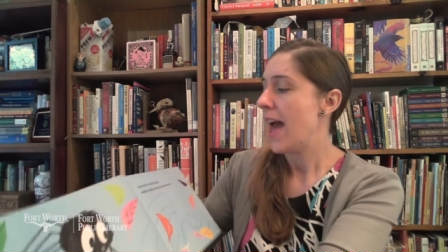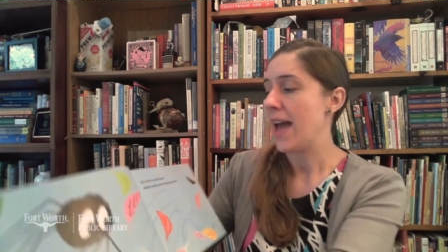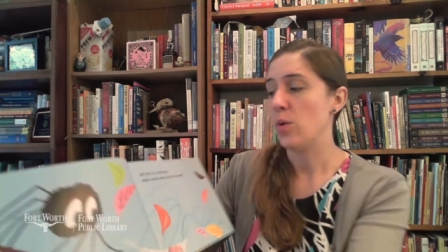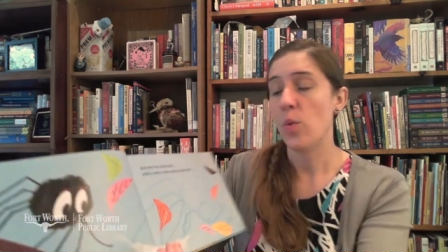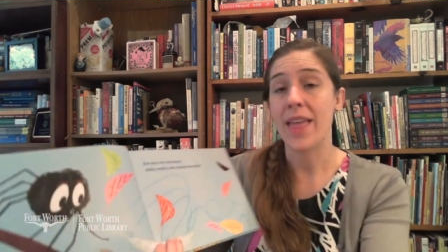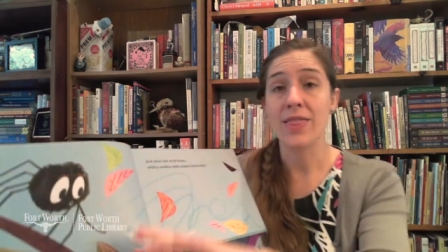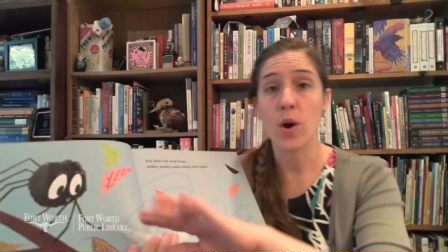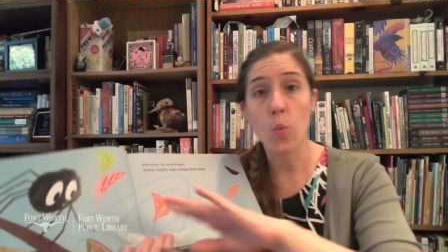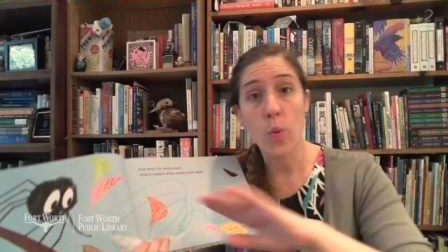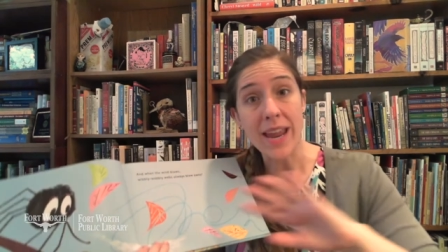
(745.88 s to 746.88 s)
And when
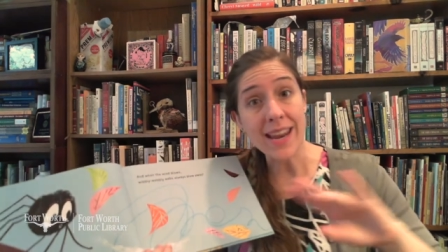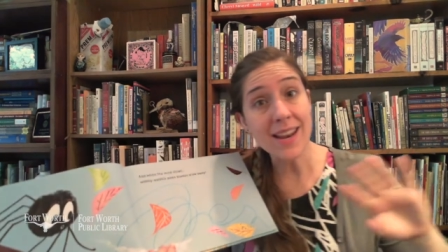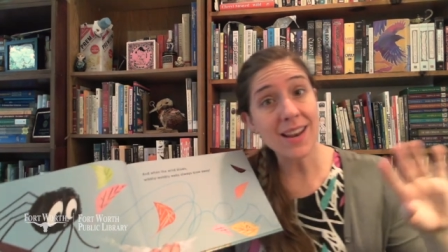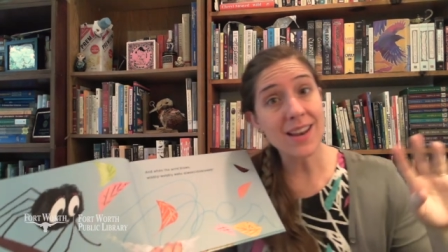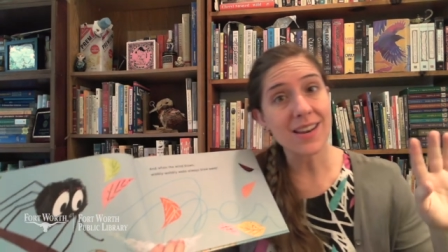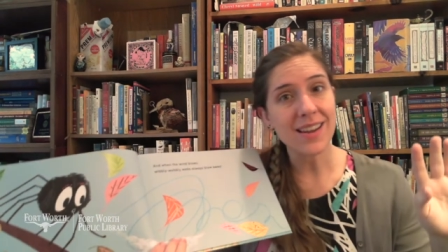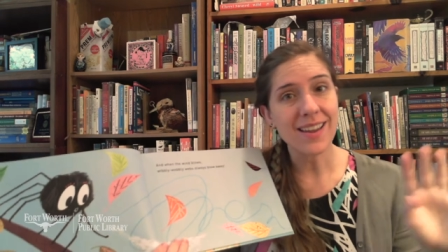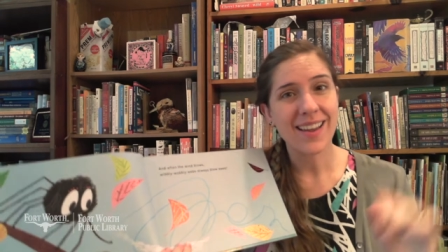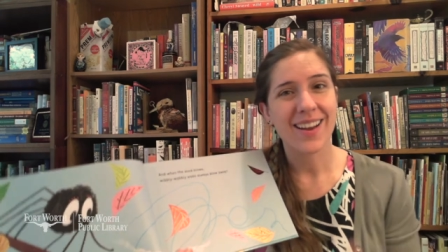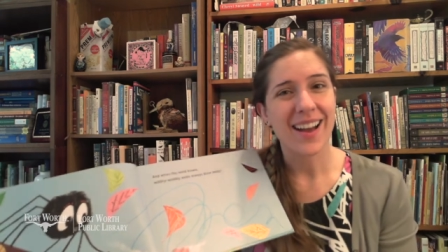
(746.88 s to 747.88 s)
the wind,
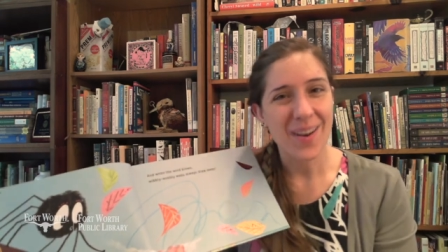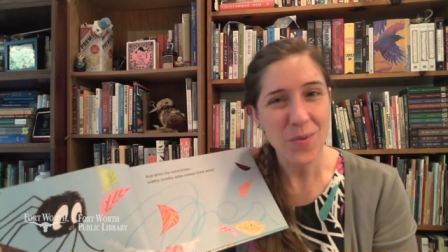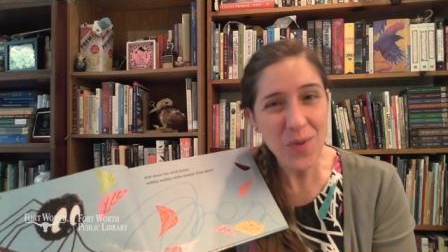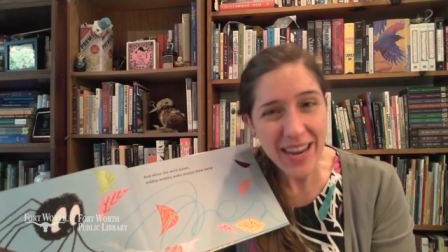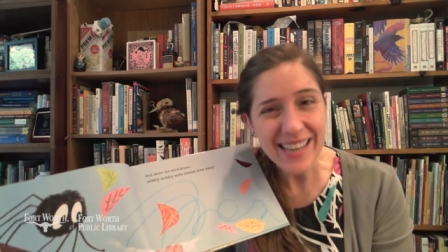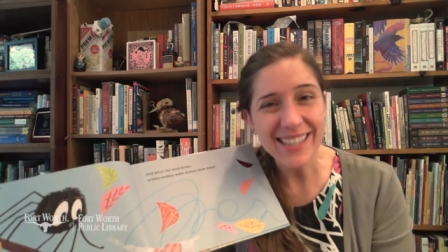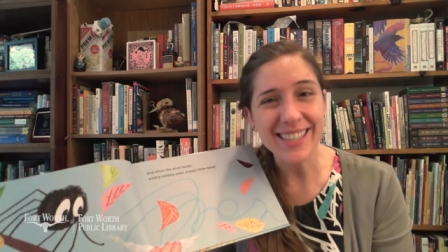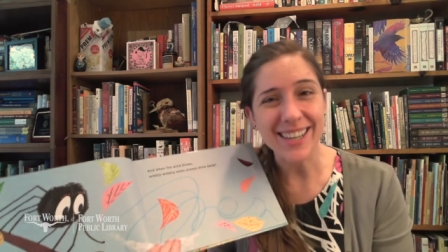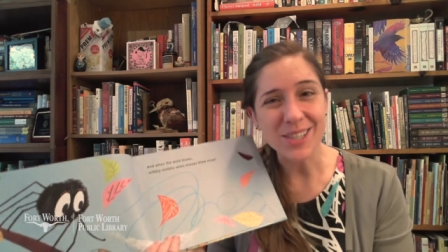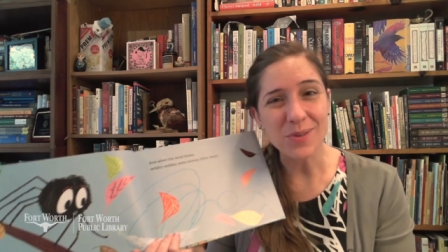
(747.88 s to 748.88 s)
wind
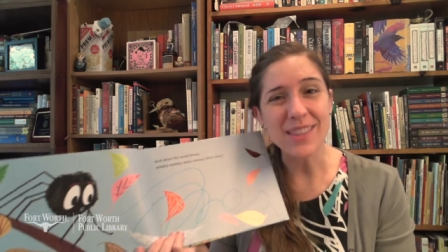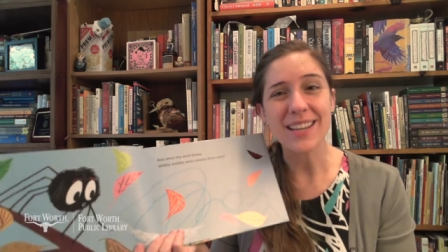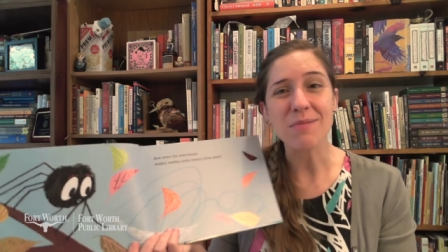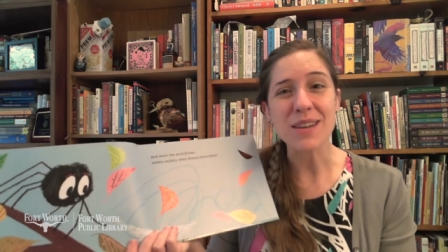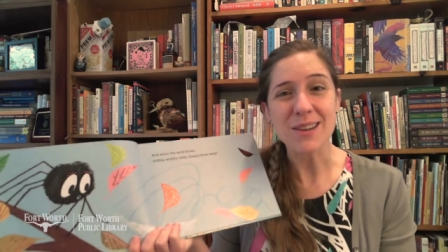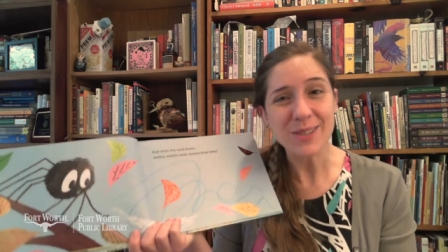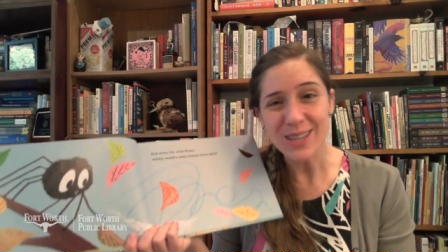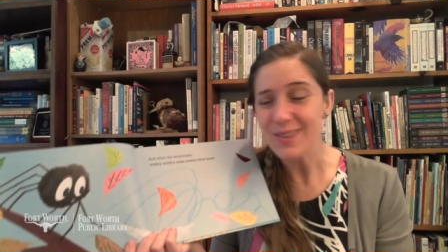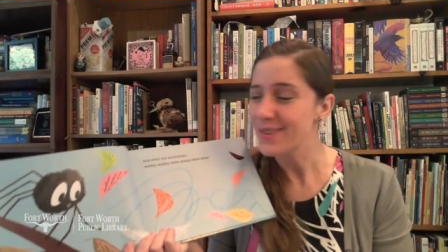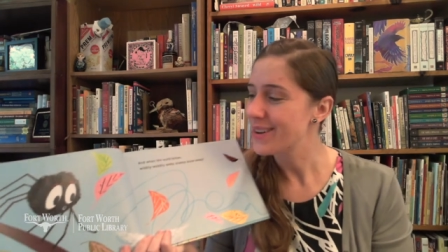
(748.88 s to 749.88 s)
starts with W
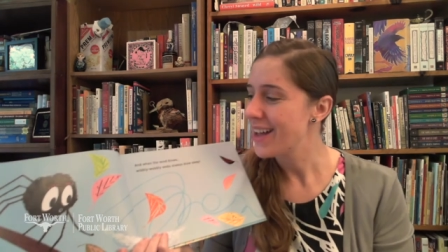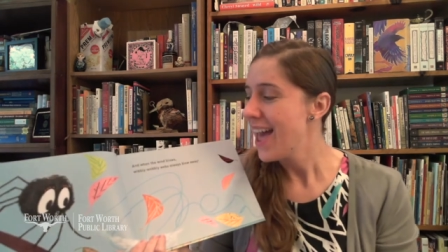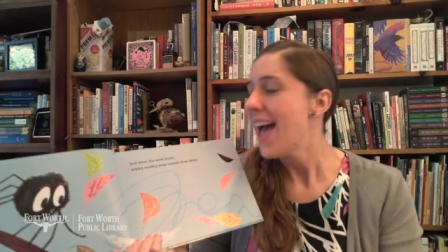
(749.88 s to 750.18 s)
too.